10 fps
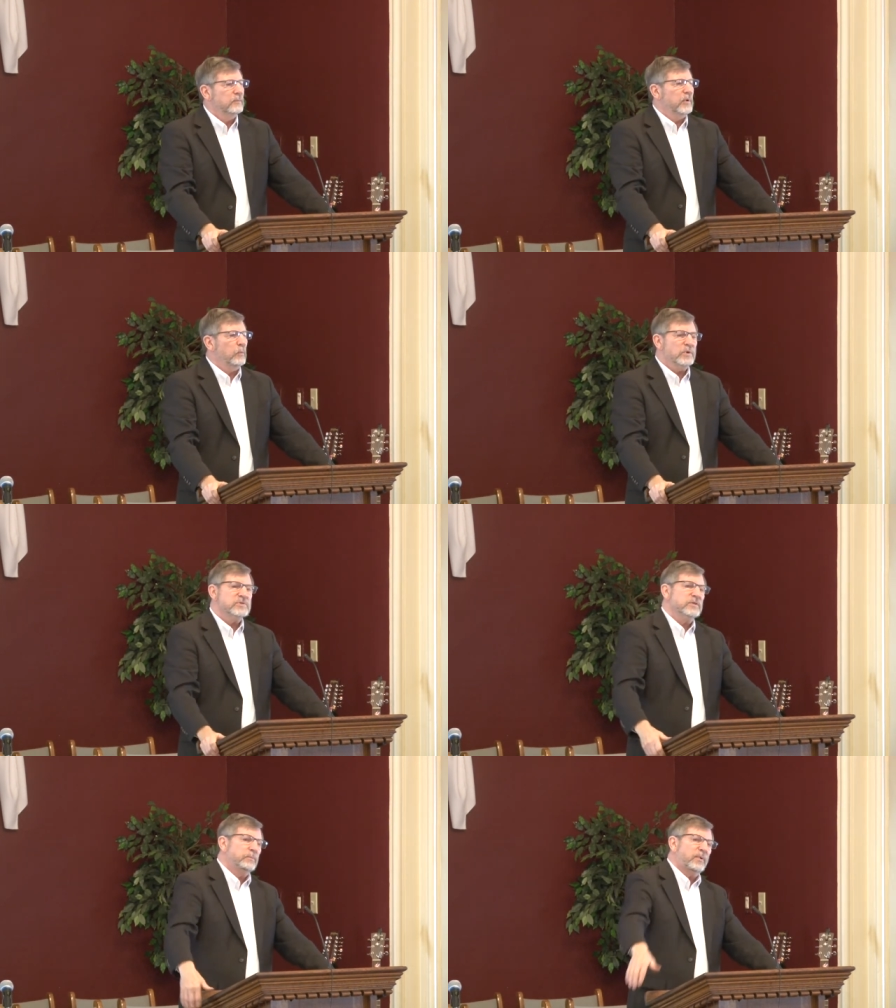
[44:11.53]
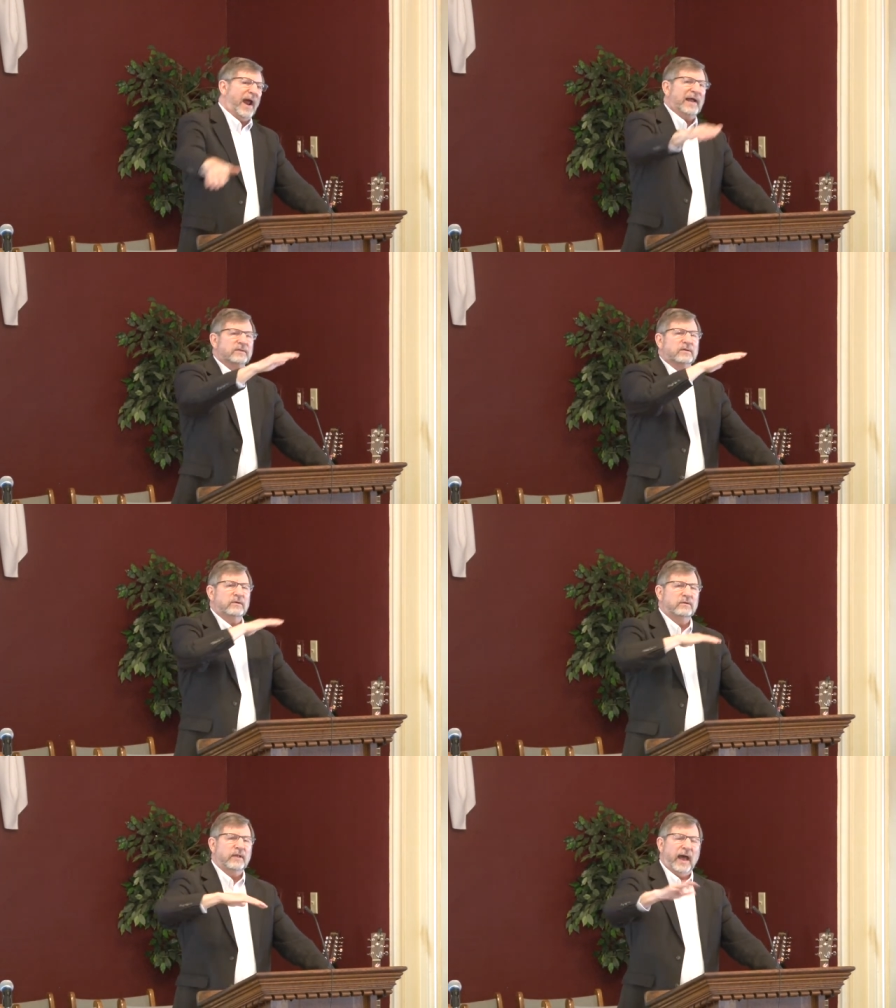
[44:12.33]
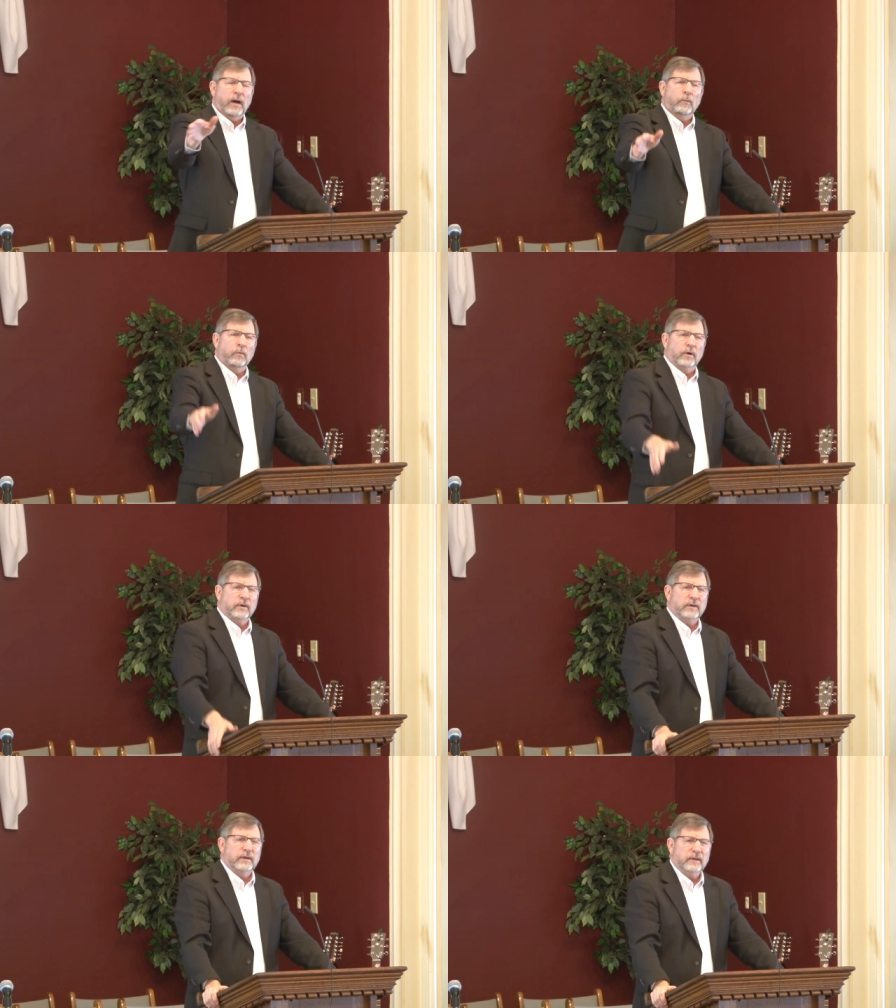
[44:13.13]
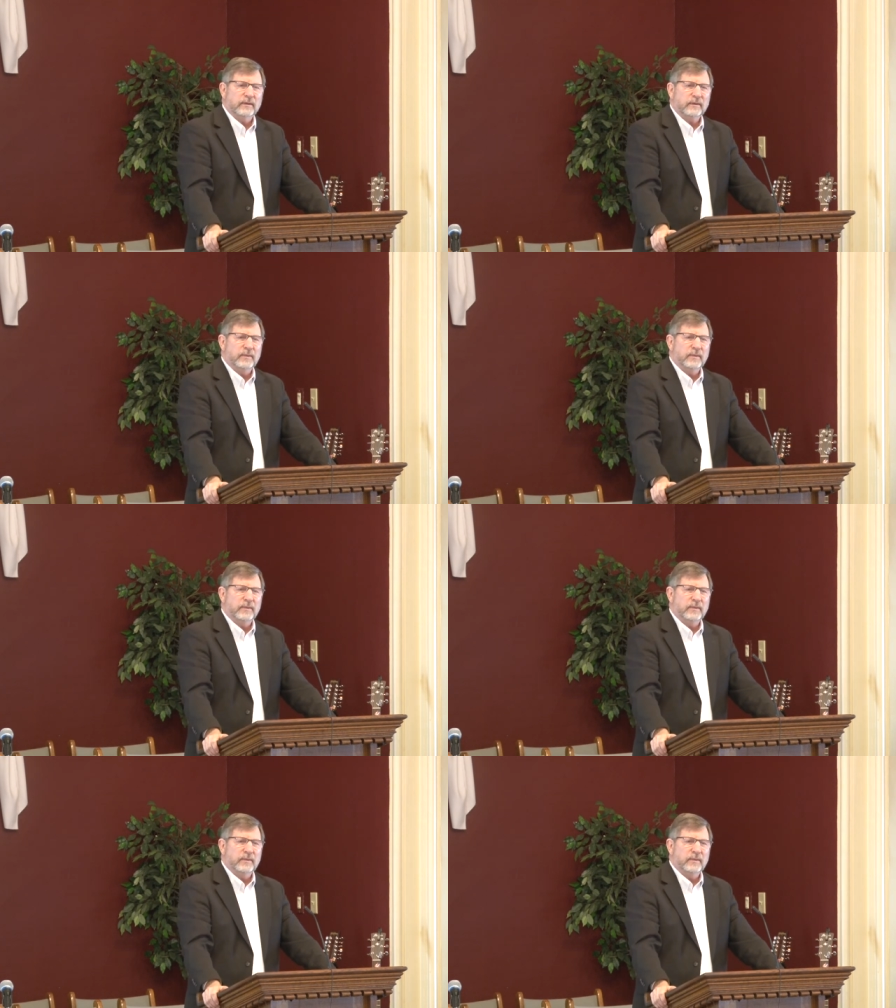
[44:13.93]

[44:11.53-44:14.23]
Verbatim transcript: But what's the practical outworking?